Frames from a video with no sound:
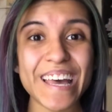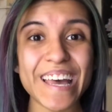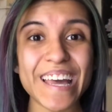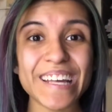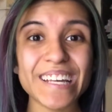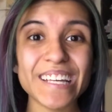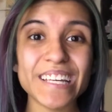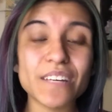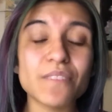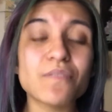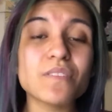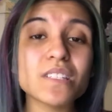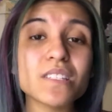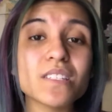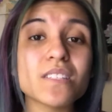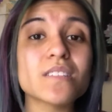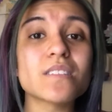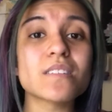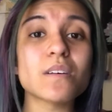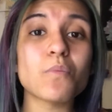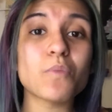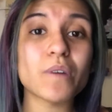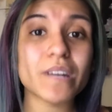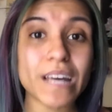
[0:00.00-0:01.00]
and give it to
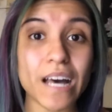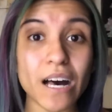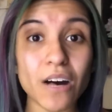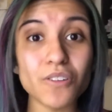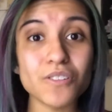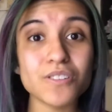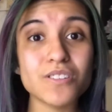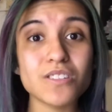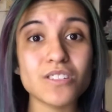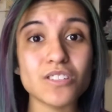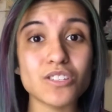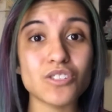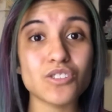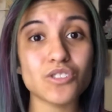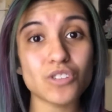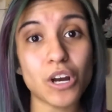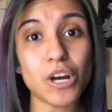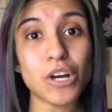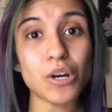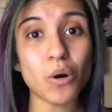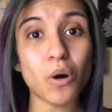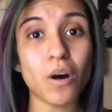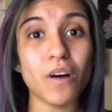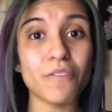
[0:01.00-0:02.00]
someone else to
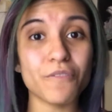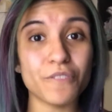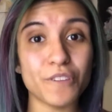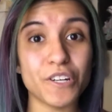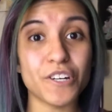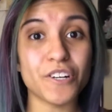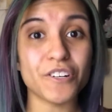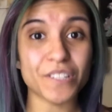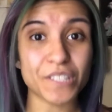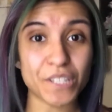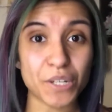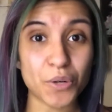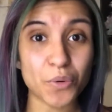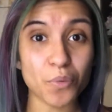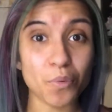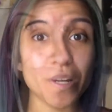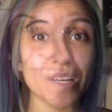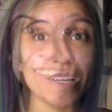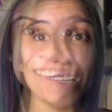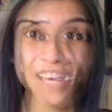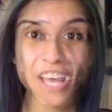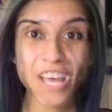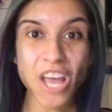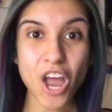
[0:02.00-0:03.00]
start off their year
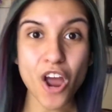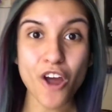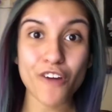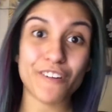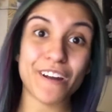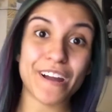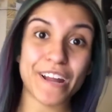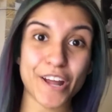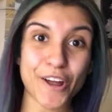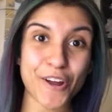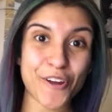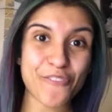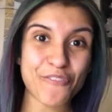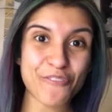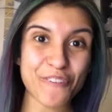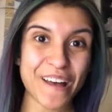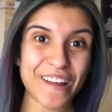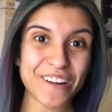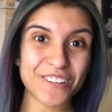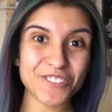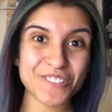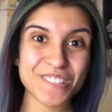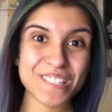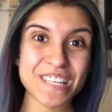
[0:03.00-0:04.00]
with. All right, our
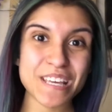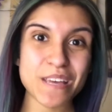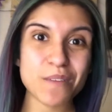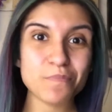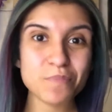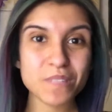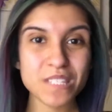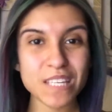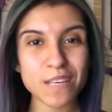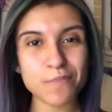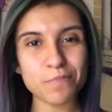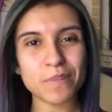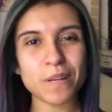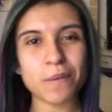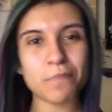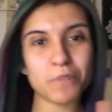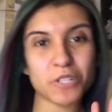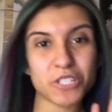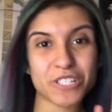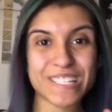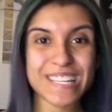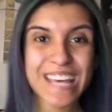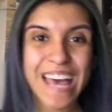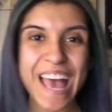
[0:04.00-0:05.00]
final tip, tip
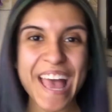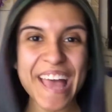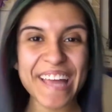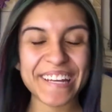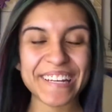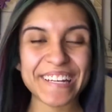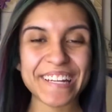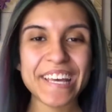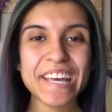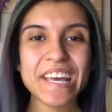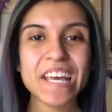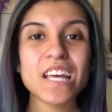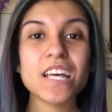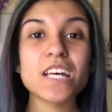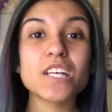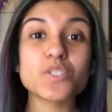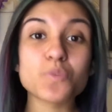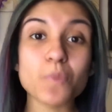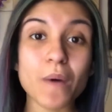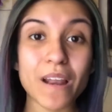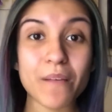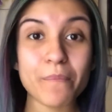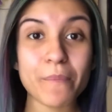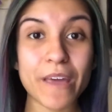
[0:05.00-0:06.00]
number 10, is
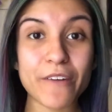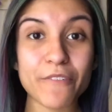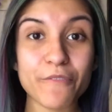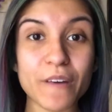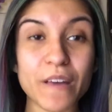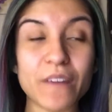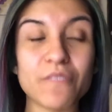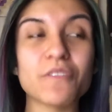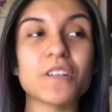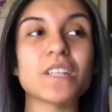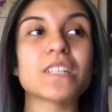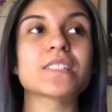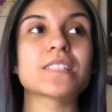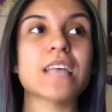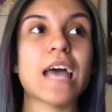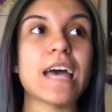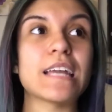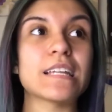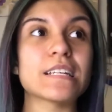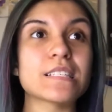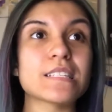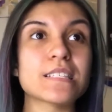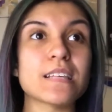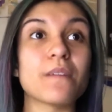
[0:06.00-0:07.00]
one of my favorites,
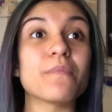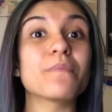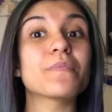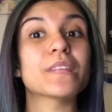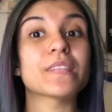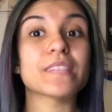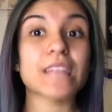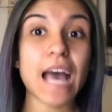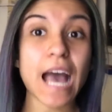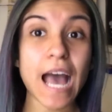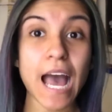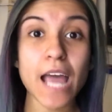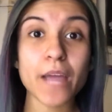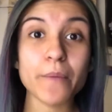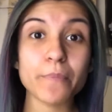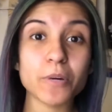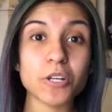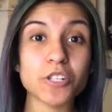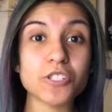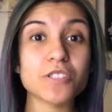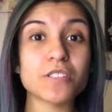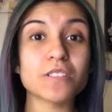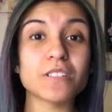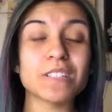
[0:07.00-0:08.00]
and it's something that I
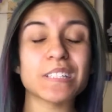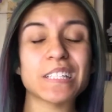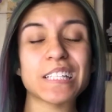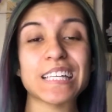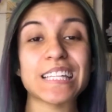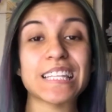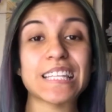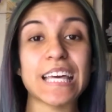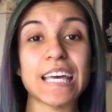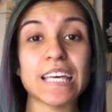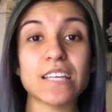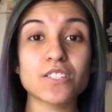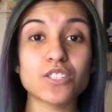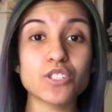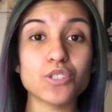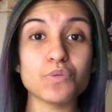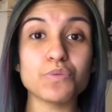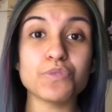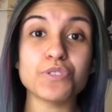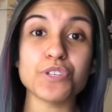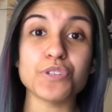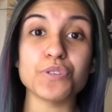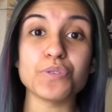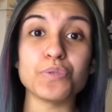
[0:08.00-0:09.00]
personally like to
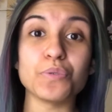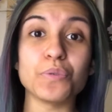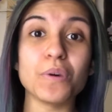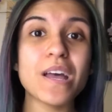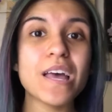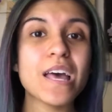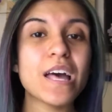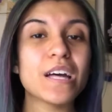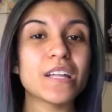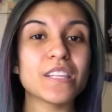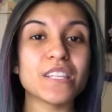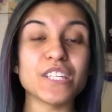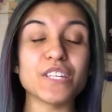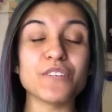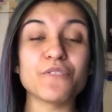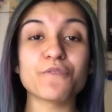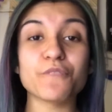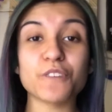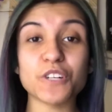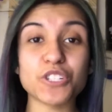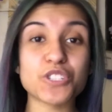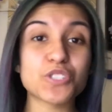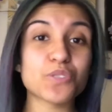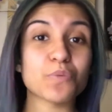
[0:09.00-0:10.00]
do the
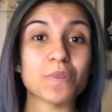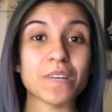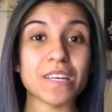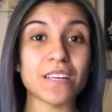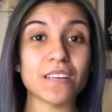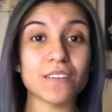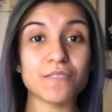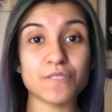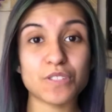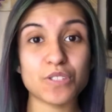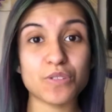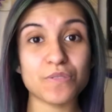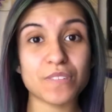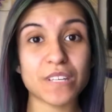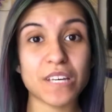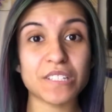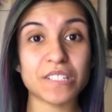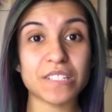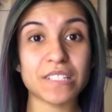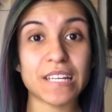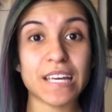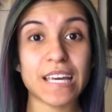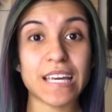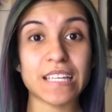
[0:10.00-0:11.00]
first week of
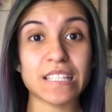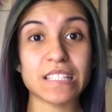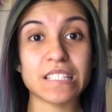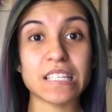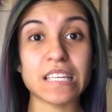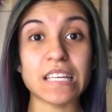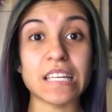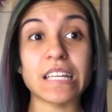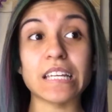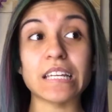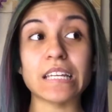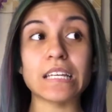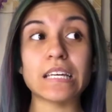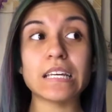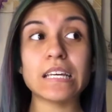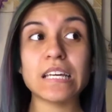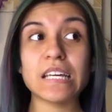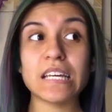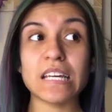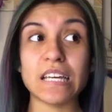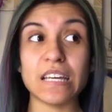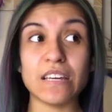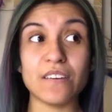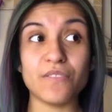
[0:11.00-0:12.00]
2018,
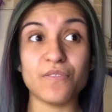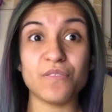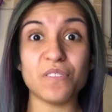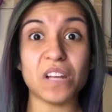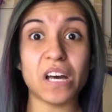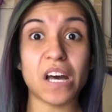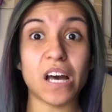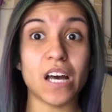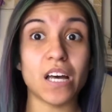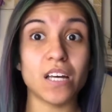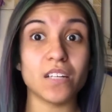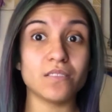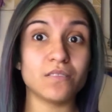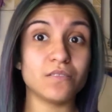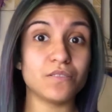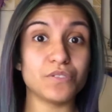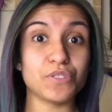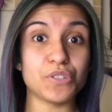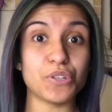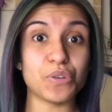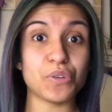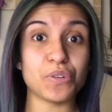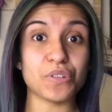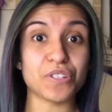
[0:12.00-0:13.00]
if not
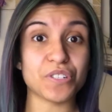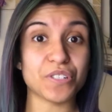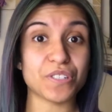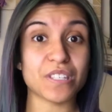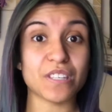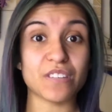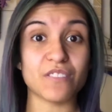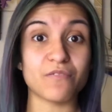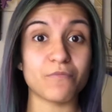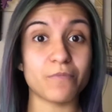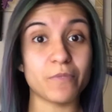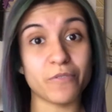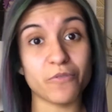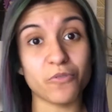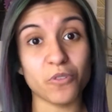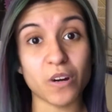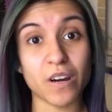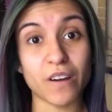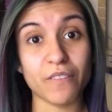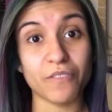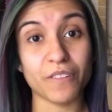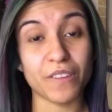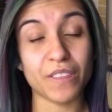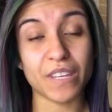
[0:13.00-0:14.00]
New Year's Eve before
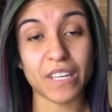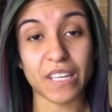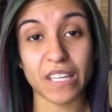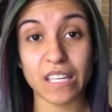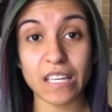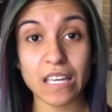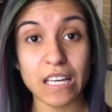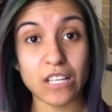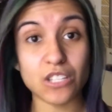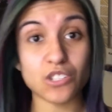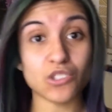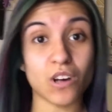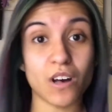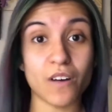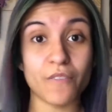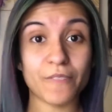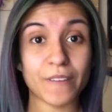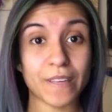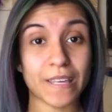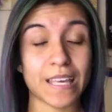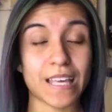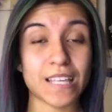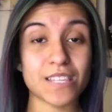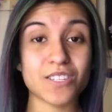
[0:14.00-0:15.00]
everything kicks off
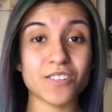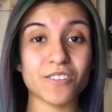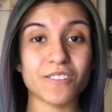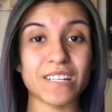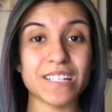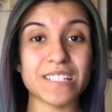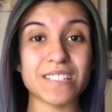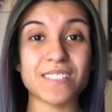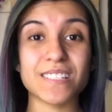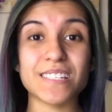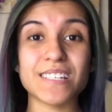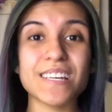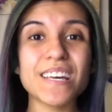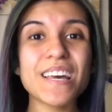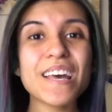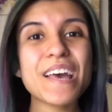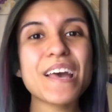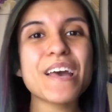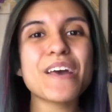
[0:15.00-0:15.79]
and gets crazy.